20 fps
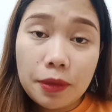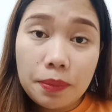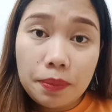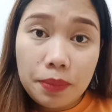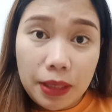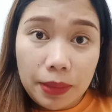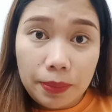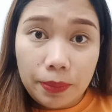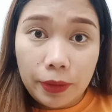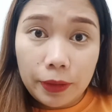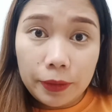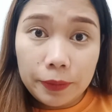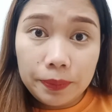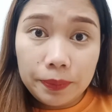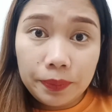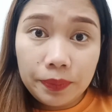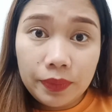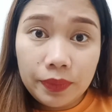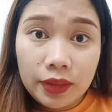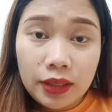people.
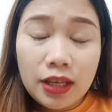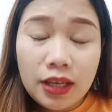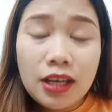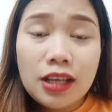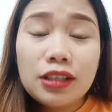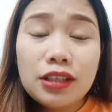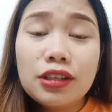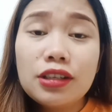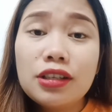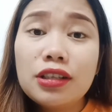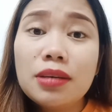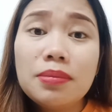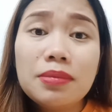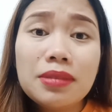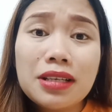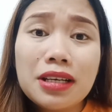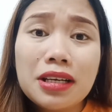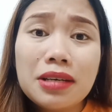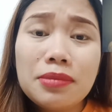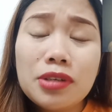So
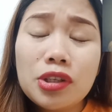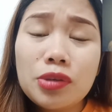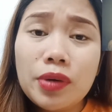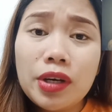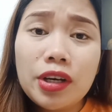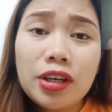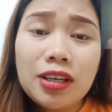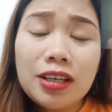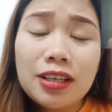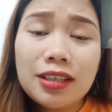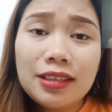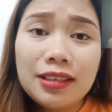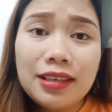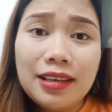sometimes we cannot